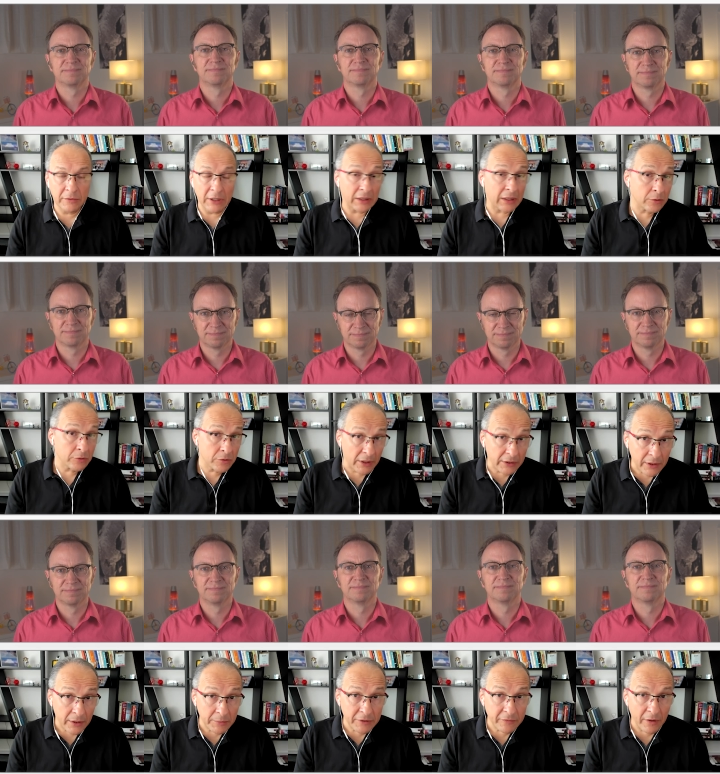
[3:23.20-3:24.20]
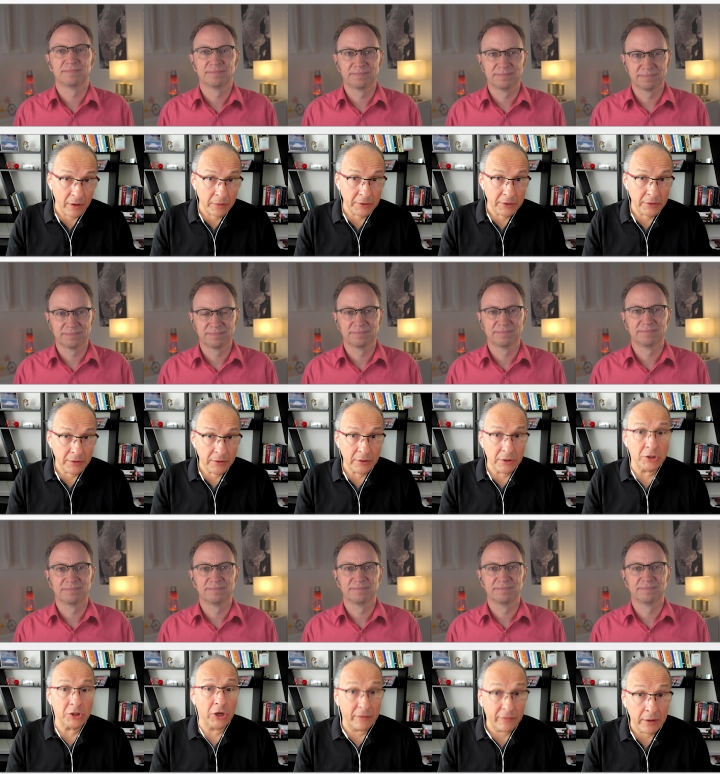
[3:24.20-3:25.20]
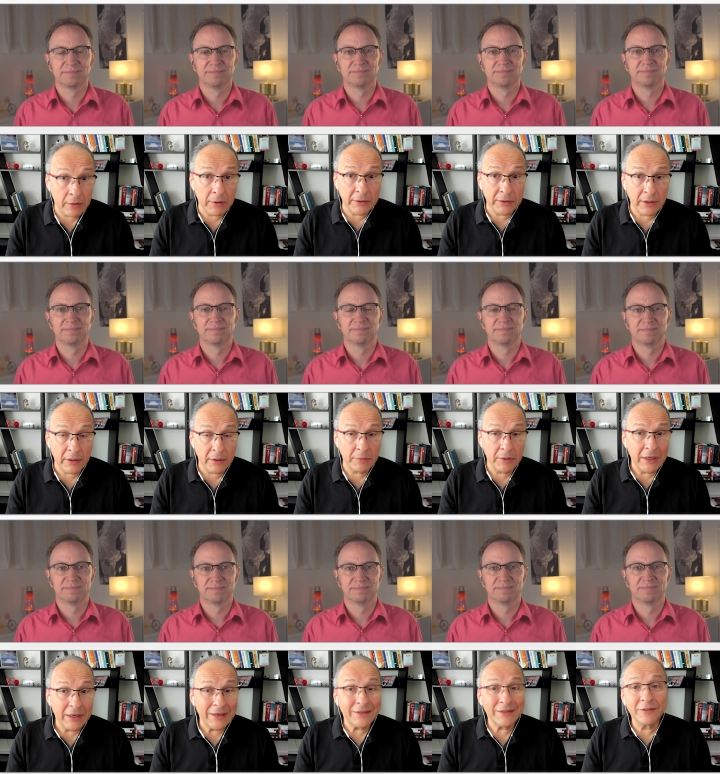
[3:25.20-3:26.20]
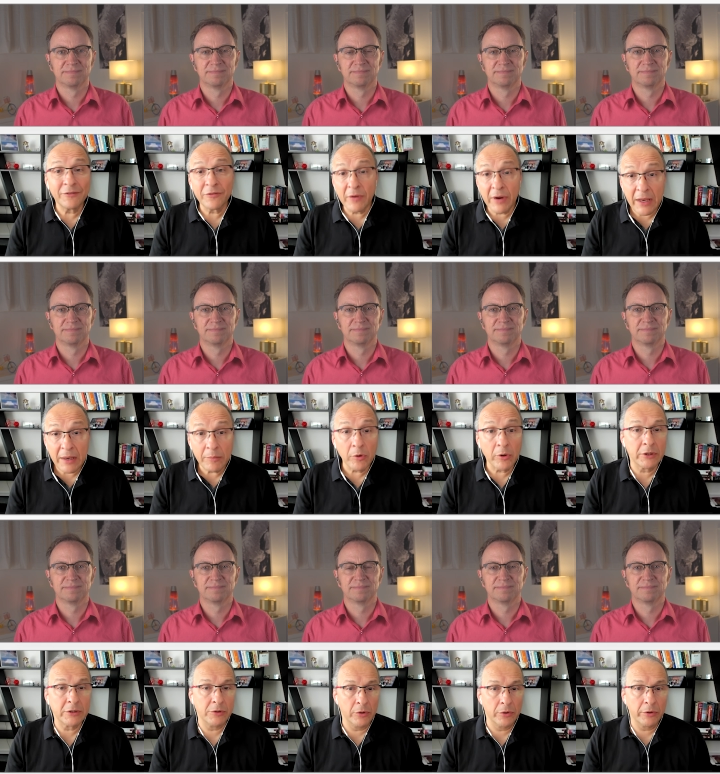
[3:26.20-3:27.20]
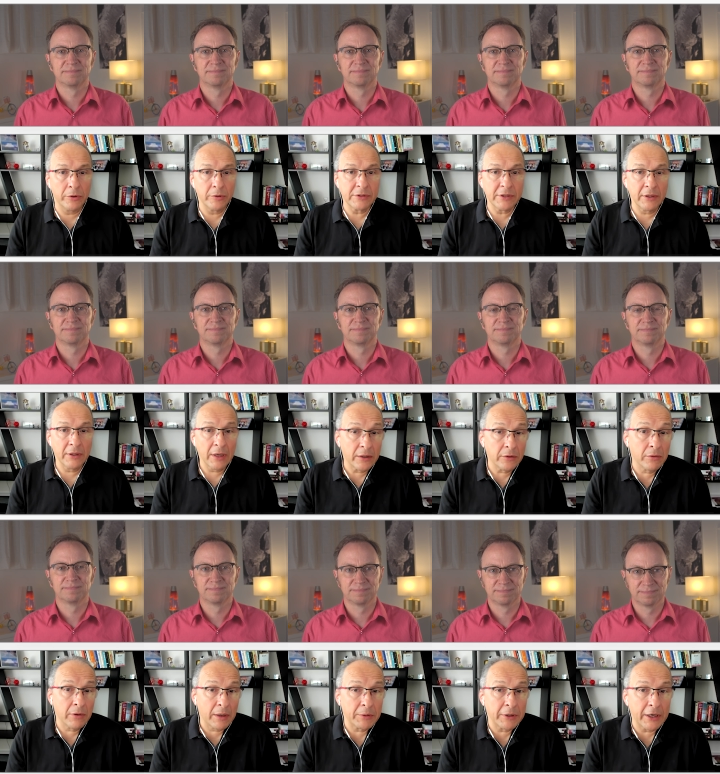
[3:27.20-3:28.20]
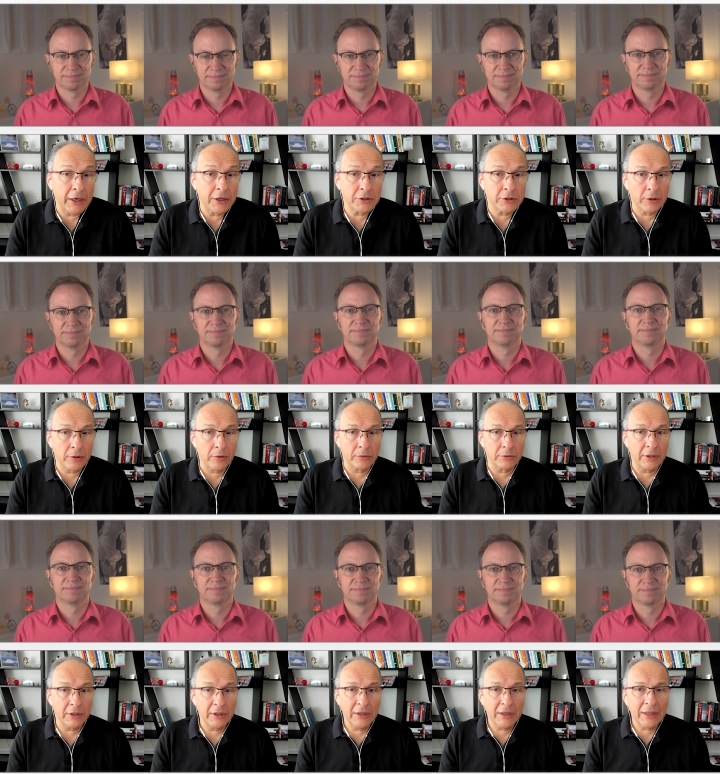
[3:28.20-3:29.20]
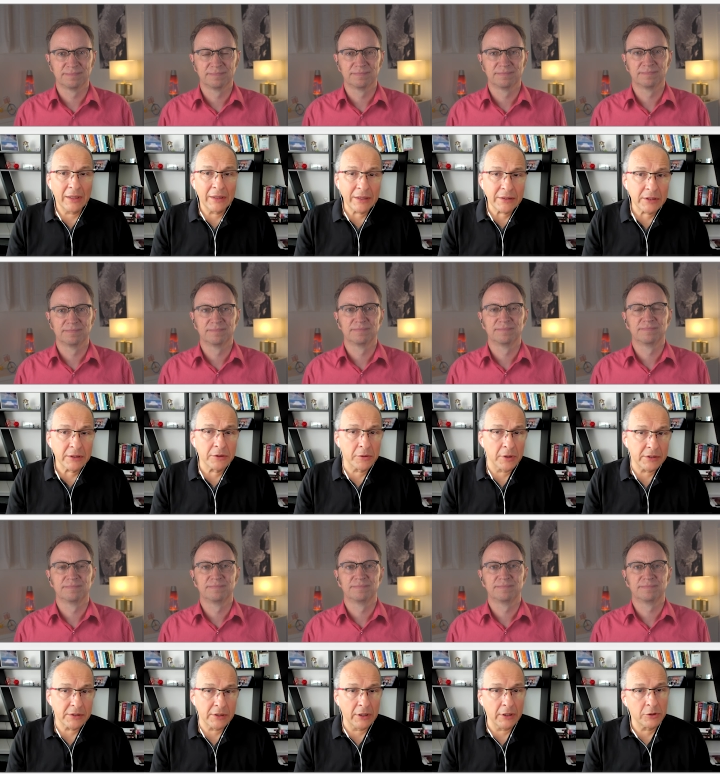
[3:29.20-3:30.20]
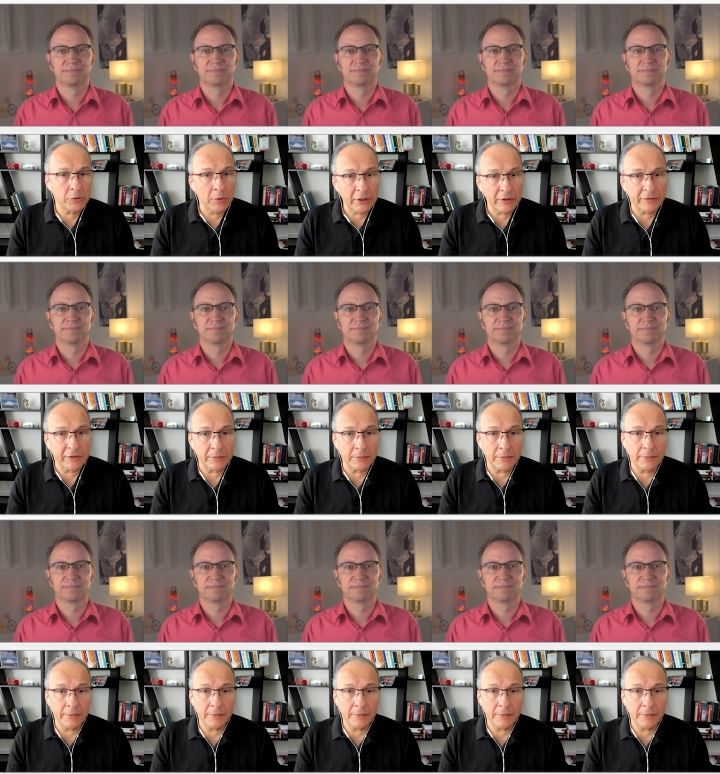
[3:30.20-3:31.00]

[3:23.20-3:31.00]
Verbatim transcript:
Speaker 1: the Cloud Runtime environment, the Java runtime, the frameworks you're using, and your application code. Let's address each one of them.